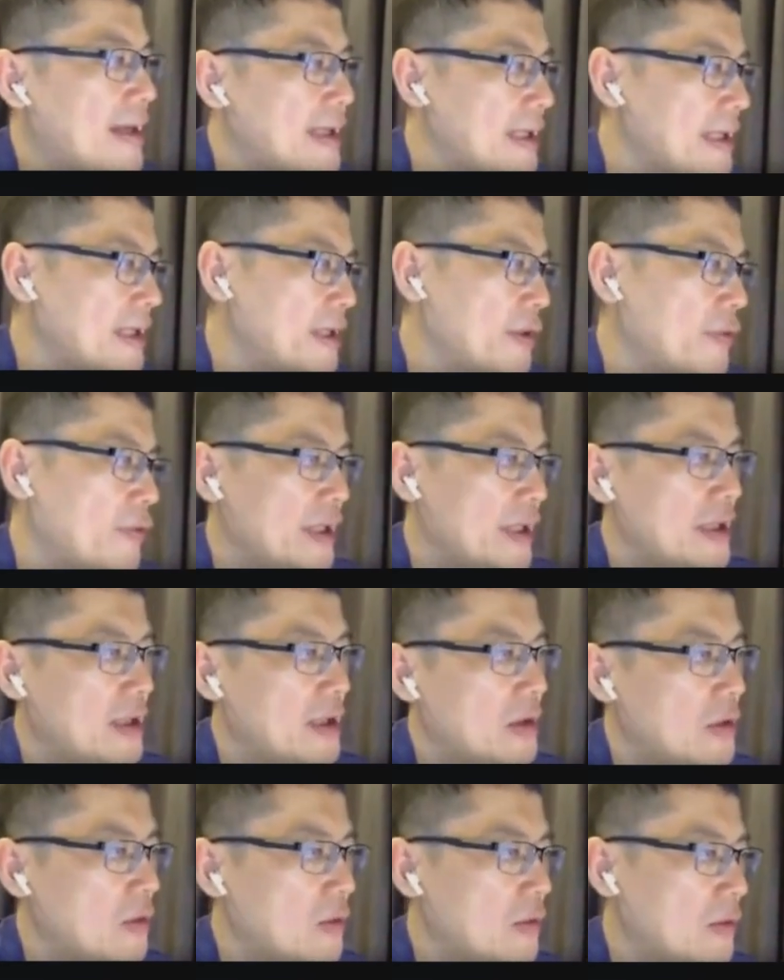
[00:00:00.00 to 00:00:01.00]
liquid,
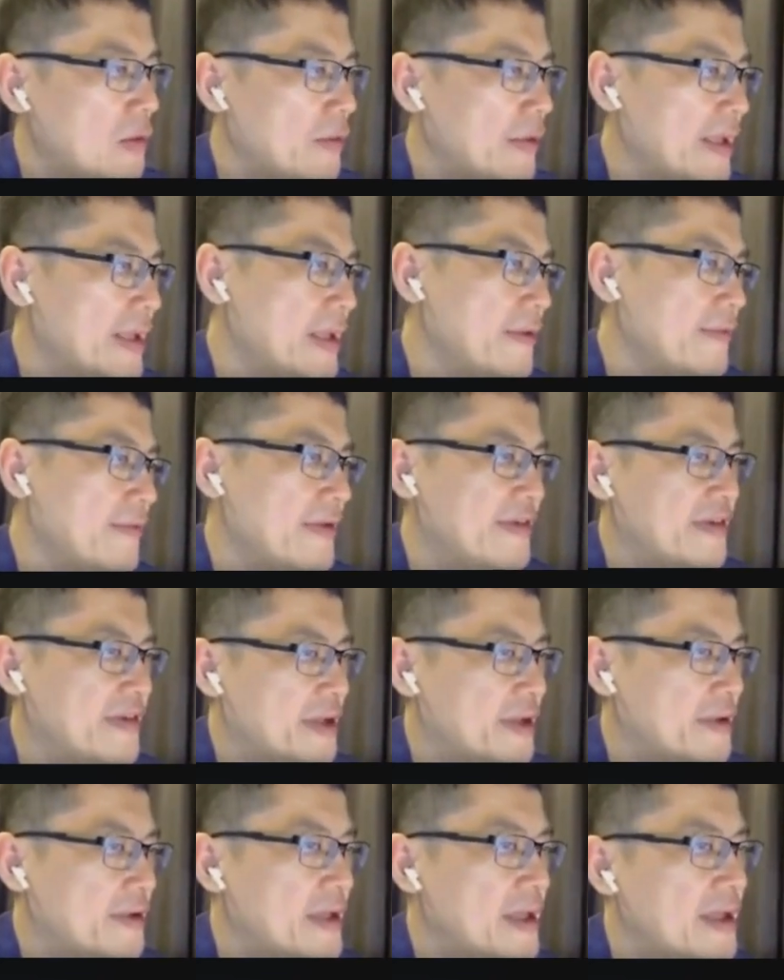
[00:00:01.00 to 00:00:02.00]
low credit risk
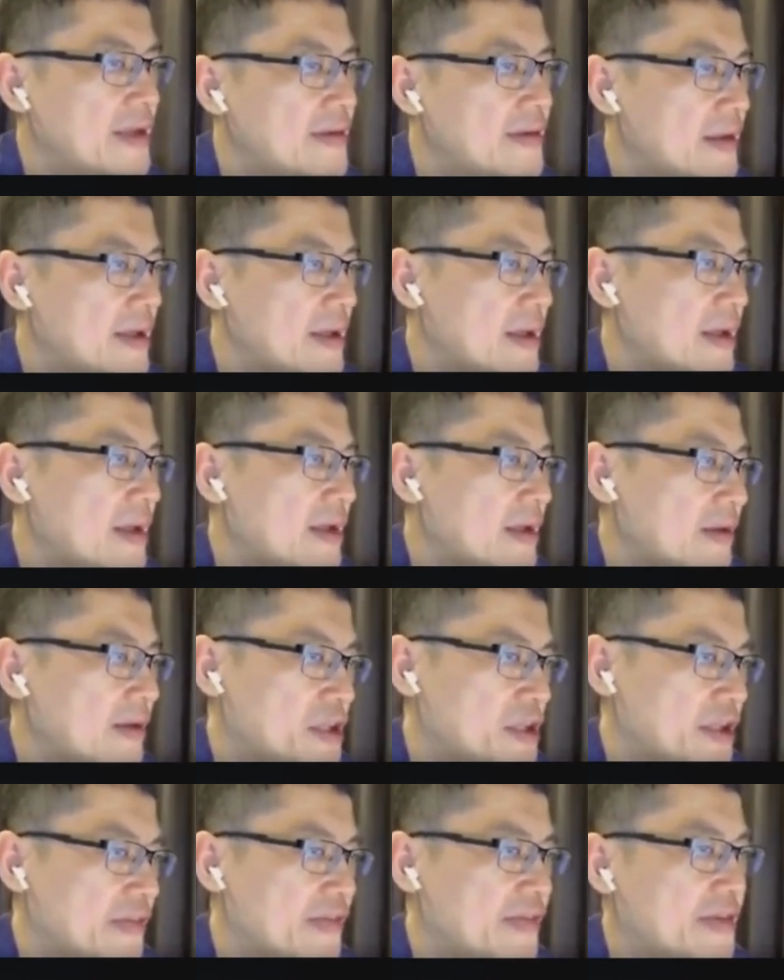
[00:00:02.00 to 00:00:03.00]
securities,
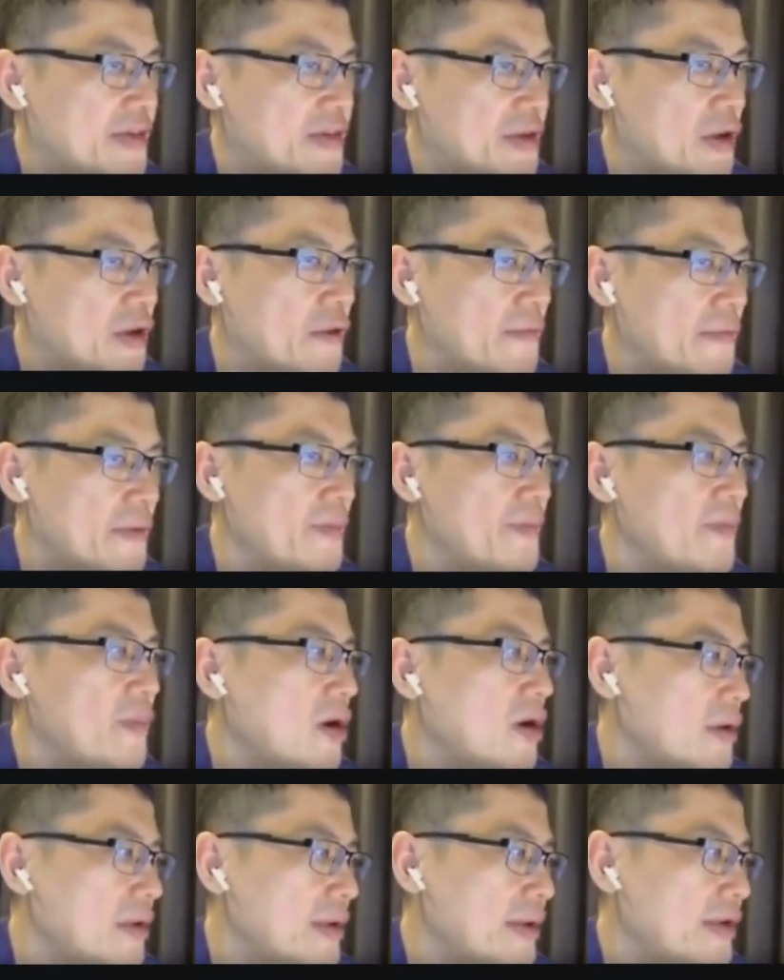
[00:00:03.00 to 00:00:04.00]
such as sovereign
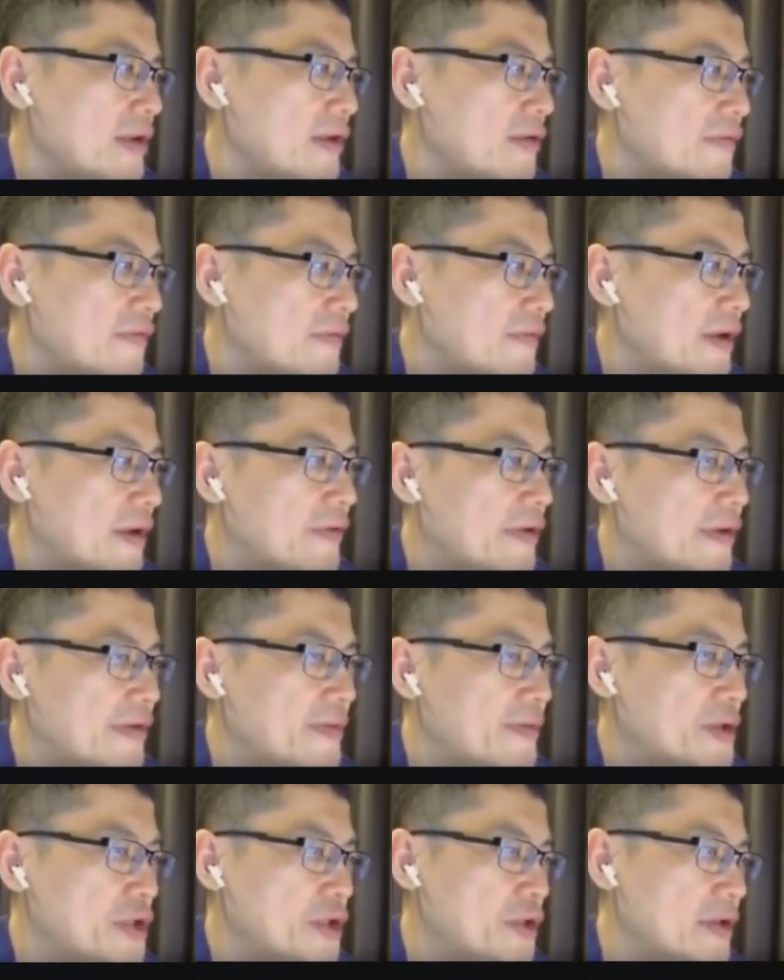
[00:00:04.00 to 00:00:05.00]
bonds of various
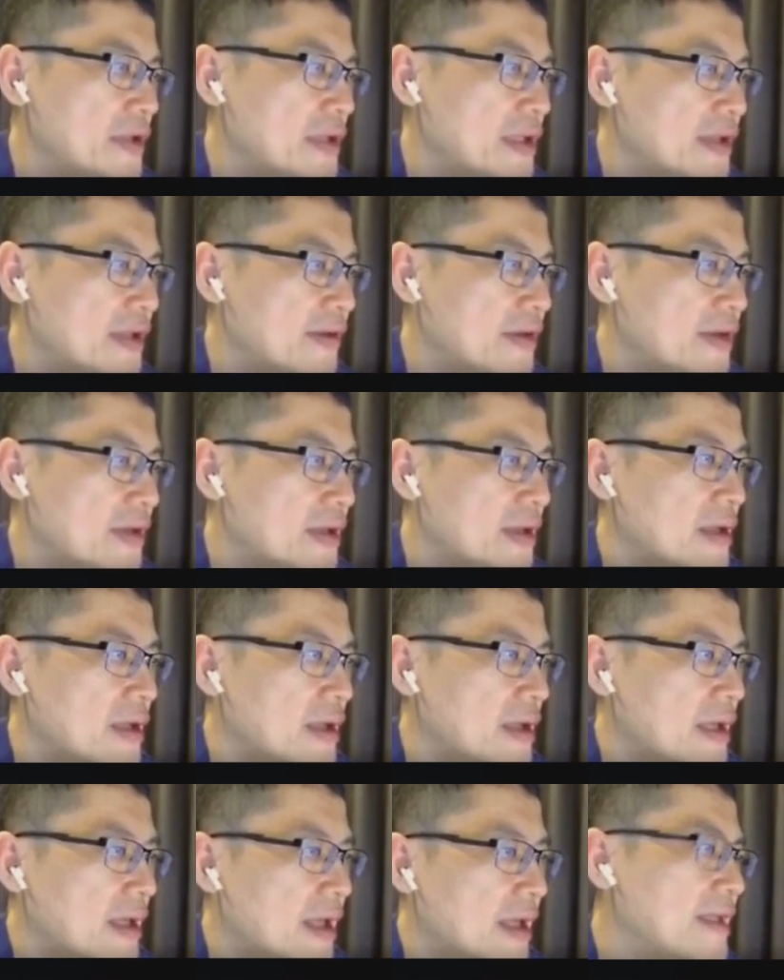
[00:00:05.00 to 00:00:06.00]
maturities.
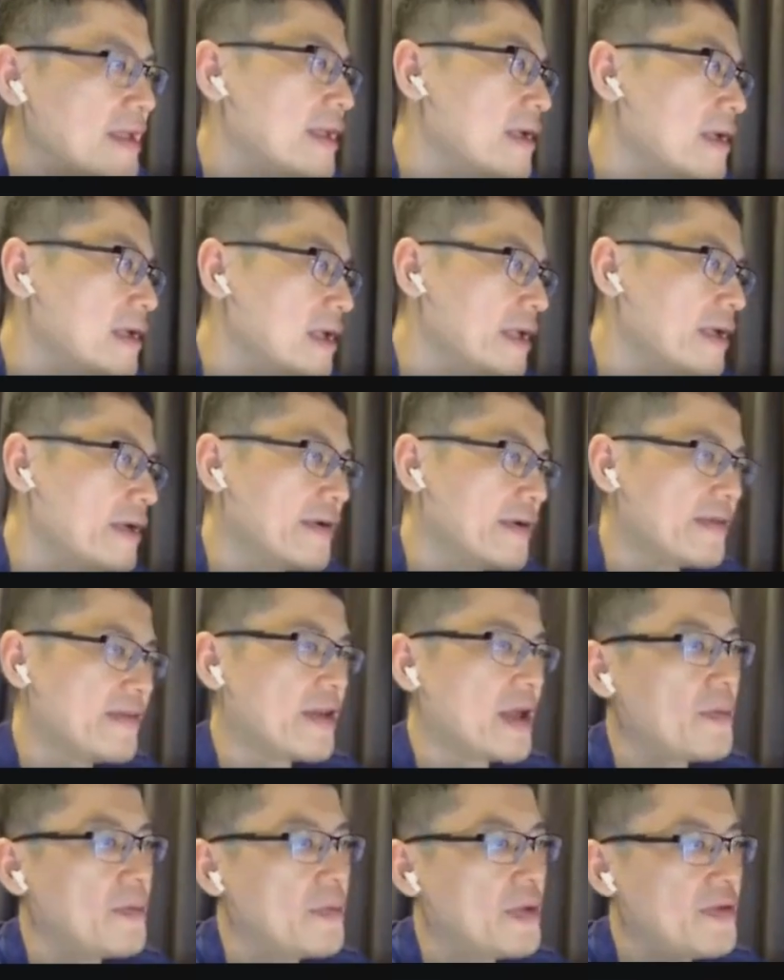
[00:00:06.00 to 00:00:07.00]
In the earlier
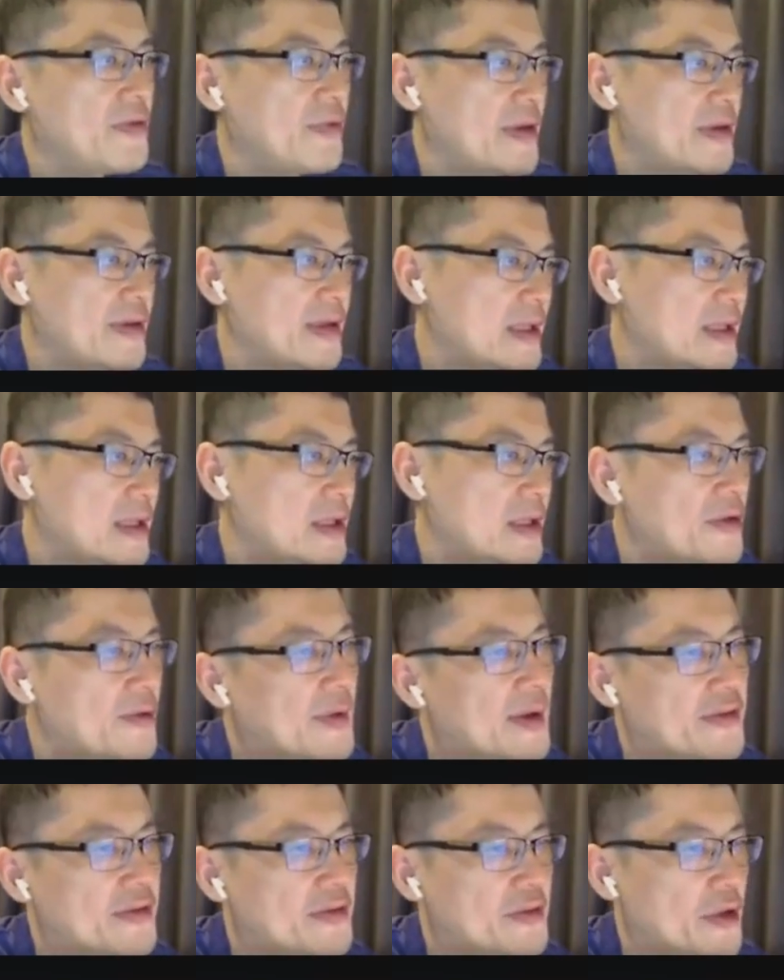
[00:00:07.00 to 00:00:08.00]
examples, we see the
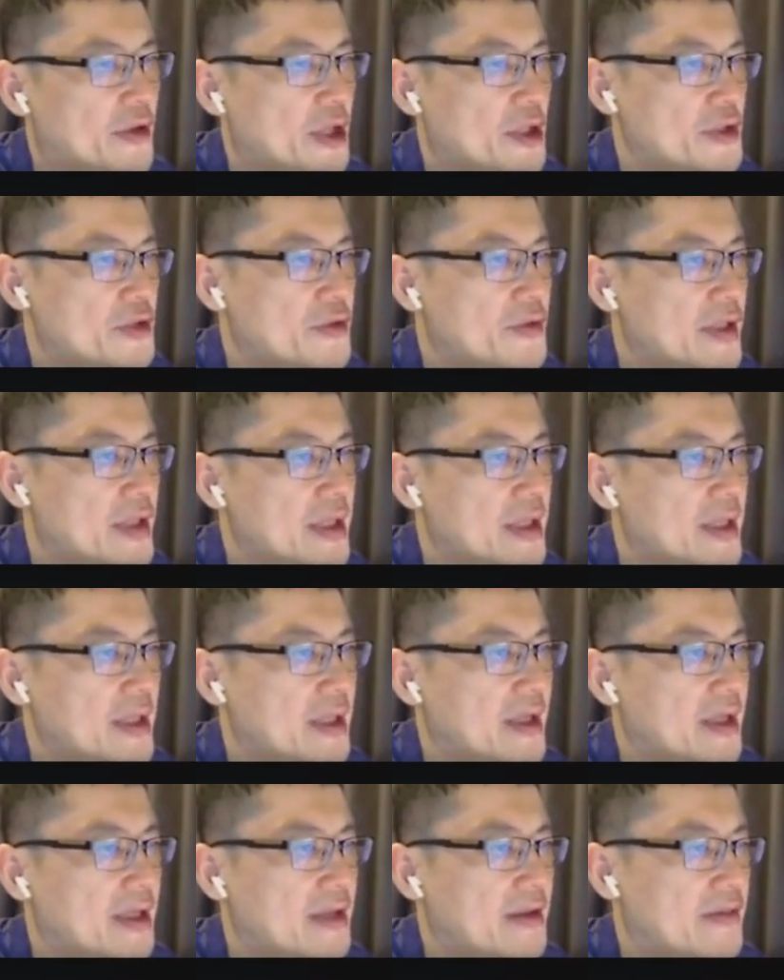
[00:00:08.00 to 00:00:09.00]
US Treasury
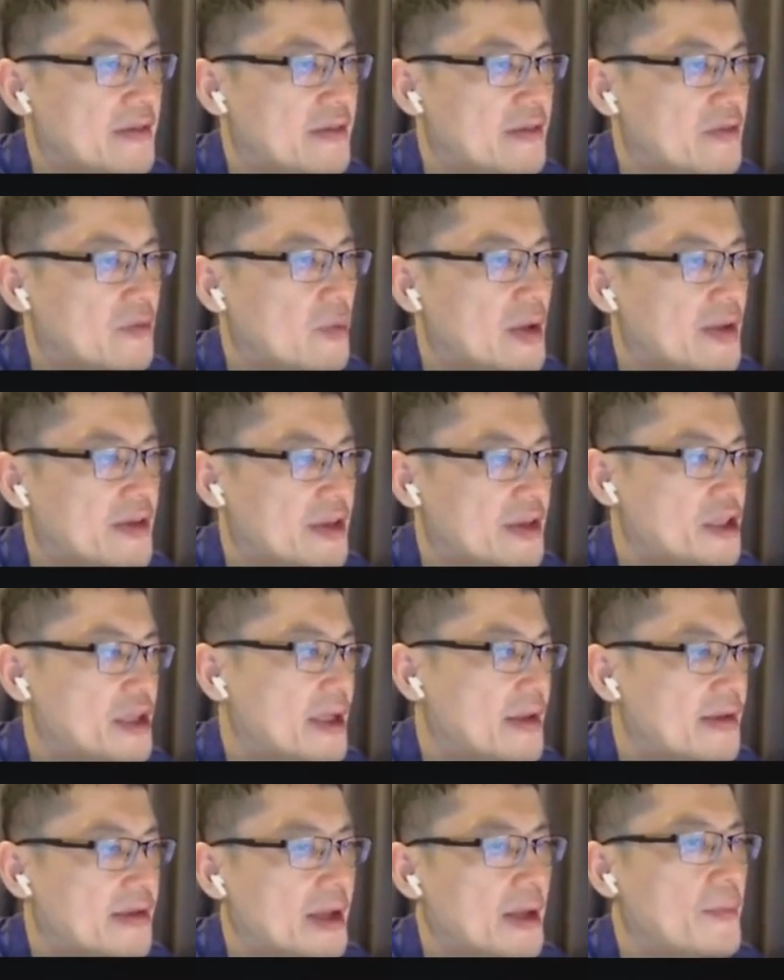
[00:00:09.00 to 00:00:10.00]
is one such
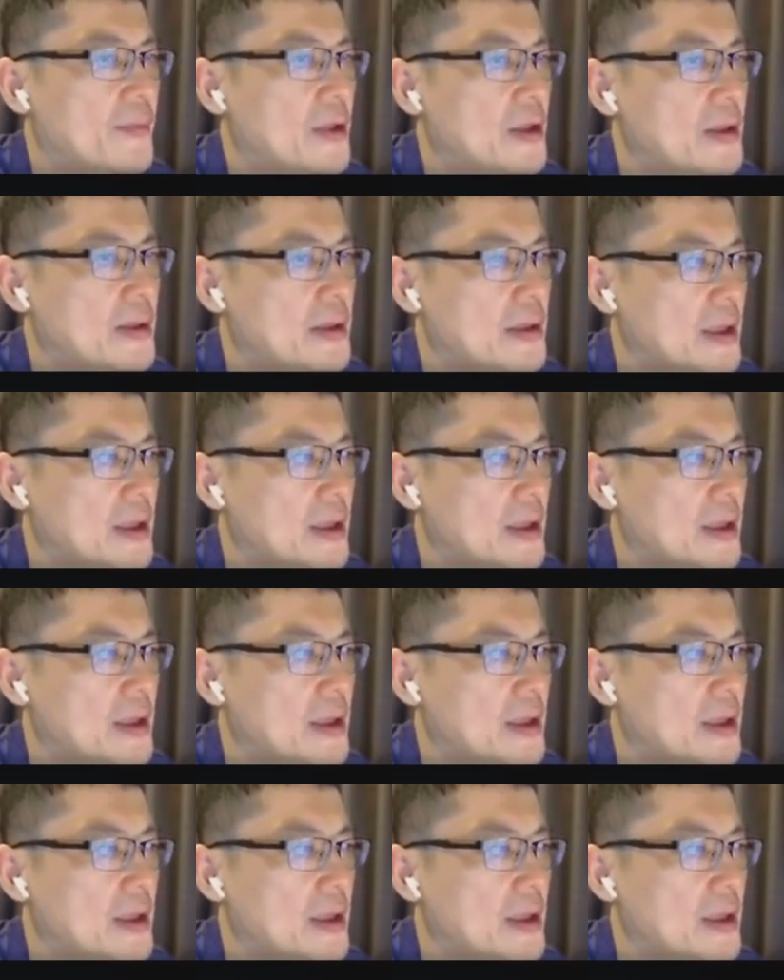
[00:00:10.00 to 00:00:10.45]
example,